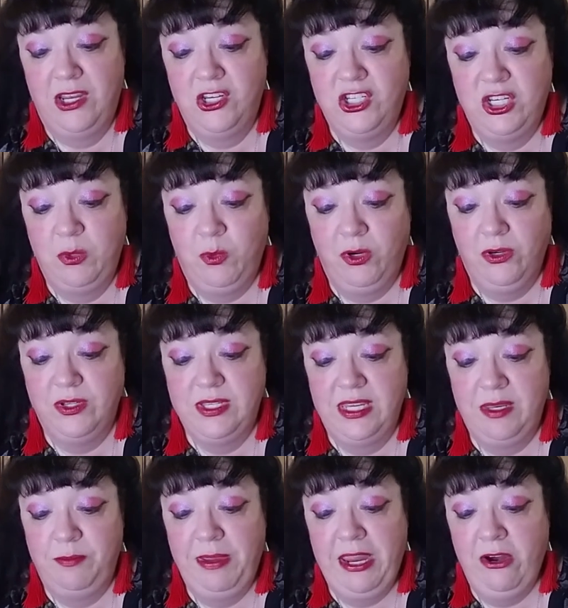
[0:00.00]
She works
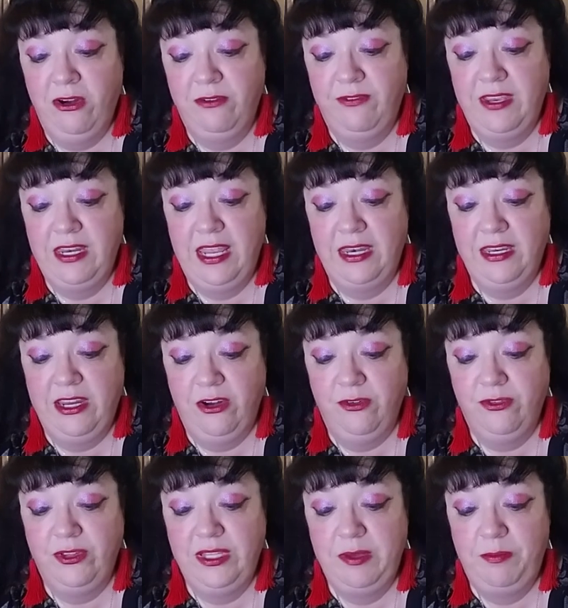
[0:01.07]
in paraffin and
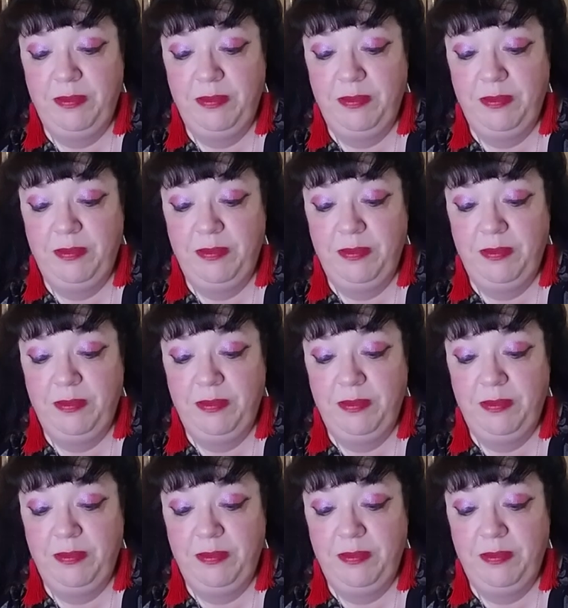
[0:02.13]
carefully